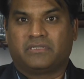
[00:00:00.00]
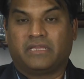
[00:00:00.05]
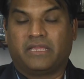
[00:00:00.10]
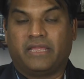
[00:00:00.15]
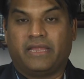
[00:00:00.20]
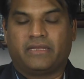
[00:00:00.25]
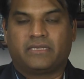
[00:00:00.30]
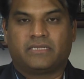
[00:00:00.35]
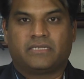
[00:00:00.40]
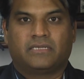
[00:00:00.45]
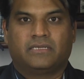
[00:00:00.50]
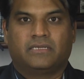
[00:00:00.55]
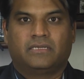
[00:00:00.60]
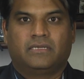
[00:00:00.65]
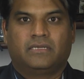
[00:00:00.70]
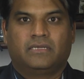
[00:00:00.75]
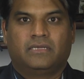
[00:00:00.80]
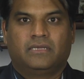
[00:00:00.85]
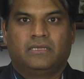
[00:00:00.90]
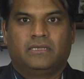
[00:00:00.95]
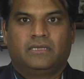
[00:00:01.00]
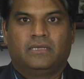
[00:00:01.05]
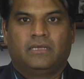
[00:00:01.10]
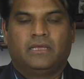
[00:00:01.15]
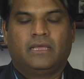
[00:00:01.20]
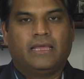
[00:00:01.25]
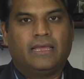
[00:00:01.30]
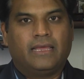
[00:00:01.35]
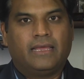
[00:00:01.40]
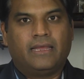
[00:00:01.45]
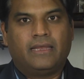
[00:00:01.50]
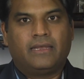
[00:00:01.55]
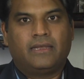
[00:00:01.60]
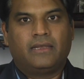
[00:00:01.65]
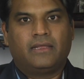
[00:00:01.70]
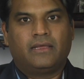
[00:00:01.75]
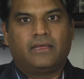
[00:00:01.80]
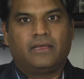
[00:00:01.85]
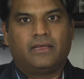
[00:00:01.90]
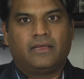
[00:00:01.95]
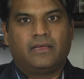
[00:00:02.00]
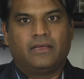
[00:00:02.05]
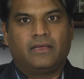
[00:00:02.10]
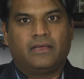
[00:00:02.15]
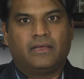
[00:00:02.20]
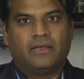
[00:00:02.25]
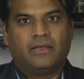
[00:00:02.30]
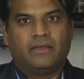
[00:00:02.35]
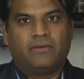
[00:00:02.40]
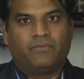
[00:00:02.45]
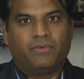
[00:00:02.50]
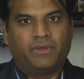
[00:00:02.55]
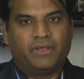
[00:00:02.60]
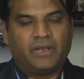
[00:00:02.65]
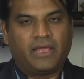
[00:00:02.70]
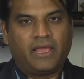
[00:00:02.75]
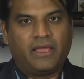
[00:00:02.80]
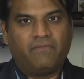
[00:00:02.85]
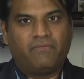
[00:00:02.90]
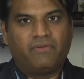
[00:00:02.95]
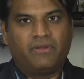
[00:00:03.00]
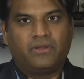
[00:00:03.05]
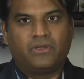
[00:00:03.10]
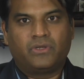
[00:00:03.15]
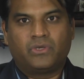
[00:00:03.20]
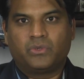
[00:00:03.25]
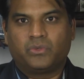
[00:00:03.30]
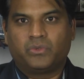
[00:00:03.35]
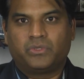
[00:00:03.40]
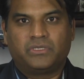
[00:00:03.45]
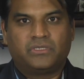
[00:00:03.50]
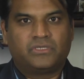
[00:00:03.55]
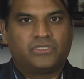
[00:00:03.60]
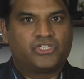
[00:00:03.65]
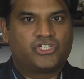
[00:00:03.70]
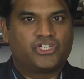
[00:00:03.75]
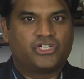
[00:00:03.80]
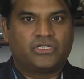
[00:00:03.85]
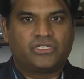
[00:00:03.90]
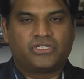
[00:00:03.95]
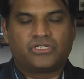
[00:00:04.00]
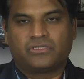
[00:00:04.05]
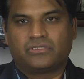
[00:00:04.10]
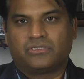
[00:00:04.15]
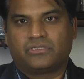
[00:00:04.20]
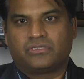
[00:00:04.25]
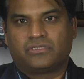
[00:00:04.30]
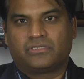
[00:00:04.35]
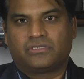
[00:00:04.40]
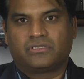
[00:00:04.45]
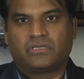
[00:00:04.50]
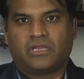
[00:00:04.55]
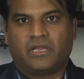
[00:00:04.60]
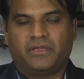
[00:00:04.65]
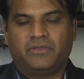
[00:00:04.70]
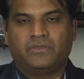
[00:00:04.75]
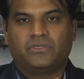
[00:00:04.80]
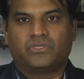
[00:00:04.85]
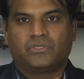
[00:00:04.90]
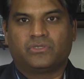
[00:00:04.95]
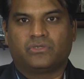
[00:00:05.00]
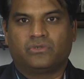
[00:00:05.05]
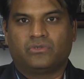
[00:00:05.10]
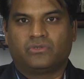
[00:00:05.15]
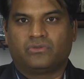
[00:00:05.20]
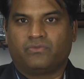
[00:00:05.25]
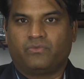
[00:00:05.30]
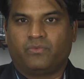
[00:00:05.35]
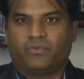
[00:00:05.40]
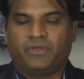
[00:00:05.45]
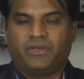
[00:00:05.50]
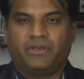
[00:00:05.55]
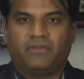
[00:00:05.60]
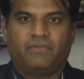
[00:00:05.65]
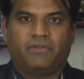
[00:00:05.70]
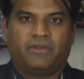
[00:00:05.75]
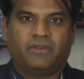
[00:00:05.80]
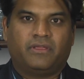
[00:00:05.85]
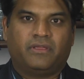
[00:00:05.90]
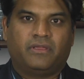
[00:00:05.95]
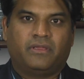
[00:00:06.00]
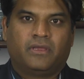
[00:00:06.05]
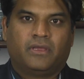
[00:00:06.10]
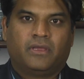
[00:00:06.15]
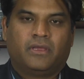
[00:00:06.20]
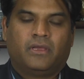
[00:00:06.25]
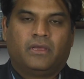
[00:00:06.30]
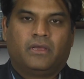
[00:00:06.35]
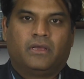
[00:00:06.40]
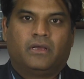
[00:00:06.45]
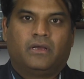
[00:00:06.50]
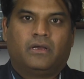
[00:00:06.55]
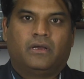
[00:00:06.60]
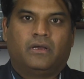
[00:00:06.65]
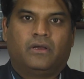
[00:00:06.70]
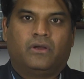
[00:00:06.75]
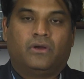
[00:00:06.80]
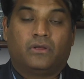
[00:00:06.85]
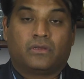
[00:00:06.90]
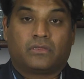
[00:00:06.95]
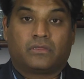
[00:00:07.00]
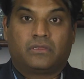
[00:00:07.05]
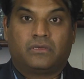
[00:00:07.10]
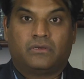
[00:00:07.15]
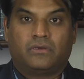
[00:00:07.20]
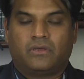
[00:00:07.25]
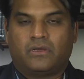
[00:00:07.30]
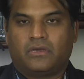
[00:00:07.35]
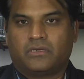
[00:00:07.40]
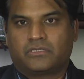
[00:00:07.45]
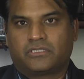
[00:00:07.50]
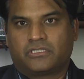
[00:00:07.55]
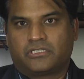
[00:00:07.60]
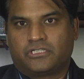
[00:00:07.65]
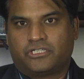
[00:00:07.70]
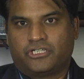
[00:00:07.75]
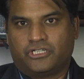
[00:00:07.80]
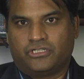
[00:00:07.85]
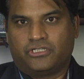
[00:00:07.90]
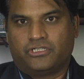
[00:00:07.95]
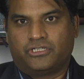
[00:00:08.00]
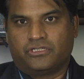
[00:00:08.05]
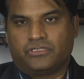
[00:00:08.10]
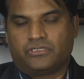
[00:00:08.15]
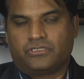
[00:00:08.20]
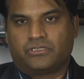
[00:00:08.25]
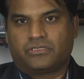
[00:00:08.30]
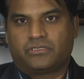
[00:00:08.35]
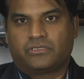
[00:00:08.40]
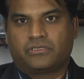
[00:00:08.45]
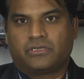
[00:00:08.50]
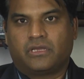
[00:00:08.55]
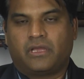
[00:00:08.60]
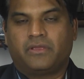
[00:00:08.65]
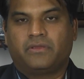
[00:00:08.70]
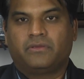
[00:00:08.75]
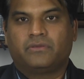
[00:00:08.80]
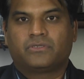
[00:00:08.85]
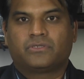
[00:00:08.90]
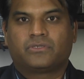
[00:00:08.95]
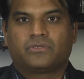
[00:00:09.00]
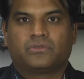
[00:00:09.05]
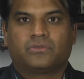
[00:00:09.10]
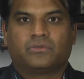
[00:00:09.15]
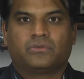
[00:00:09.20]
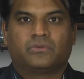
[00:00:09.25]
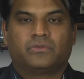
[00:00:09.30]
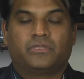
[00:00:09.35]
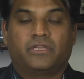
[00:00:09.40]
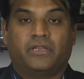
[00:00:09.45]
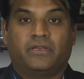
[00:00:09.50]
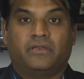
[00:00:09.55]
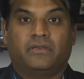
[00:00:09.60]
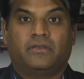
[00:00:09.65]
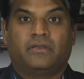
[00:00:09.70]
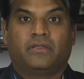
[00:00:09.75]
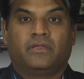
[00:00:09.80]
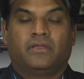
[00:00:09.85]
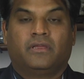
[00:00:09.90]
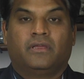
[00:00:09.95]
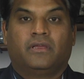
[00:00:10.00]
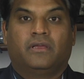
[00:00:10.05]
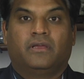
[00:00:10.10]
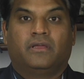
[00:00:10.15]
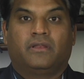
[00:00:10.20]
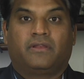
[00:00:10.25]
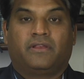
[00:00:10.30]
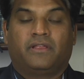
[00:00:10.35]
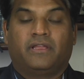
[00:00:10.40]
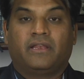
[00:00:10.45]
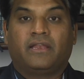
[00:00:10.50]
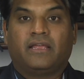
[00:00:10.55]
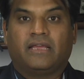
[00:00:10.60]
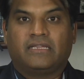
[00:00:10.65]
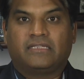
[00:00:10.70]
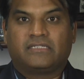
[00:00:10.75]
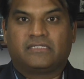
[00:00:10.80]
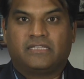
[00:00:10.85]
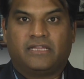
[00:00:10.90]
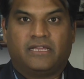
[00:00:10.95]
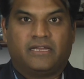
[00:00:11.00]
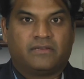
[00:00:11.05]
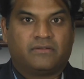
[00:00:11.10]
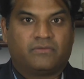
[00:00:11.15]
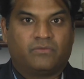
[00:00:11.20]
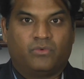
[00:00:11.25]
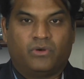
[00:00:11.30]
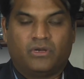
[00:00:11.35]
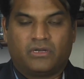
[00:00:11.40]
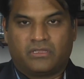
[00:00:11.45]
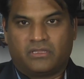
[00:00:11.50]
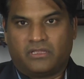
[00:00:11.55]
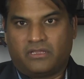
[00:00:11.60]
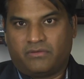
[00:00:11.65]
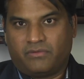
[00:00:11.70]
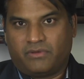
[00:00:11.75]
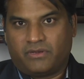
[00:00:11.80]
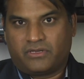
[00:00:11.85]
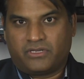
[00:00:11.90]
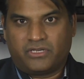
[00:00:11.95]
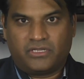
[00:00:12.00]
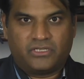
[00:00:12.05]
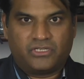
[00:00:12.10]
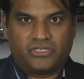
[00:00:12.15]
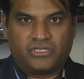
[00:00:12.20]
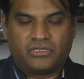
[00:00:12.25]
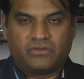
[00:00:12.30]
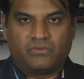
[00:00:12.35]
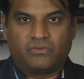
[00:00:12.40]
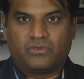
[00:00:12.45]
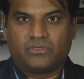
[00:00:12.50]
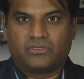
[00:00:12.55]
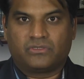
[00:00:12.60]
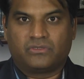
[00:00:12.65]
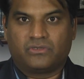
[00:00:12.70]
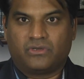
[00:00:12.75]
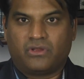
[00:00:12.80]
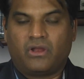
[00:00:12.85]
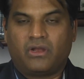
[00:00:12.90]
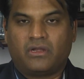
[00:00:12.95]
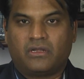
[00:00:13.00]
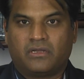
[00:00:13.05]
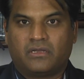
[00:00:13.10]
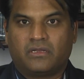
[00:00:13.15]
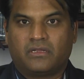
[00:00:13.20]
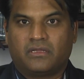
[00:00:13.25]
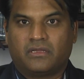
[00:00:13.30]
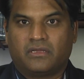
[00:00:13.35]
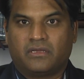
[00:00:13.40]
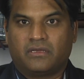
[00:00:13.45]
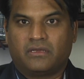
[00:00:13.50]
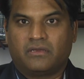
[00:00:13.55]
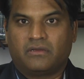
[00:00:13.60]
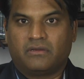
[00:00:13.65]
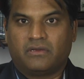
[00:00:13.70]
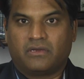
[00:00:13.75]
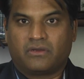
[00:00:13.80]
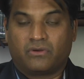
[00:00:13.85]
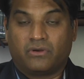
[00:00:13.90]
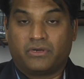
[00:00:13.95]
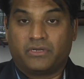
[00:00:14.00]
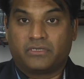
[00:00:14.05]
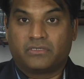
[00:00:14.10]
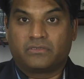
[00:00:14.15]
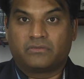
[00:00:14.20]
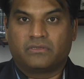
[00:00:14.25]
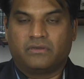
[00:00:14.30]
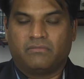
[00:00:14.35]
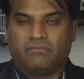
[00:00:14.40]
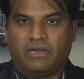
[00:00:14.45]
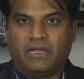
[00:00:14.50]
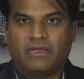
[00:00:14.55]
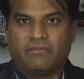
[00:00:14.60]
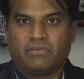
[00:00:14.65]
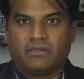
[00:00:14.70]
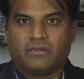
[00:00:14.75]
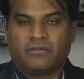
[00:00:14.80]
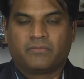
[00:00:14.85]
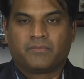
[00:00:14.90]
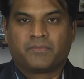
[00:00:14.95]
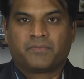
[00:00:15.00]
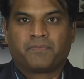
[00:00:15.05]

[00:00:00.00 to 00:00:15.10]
get? And when I went to these churches, I used to go to very, very orthodox churches. I used to then realize that what they were teaching was not according to the Bible.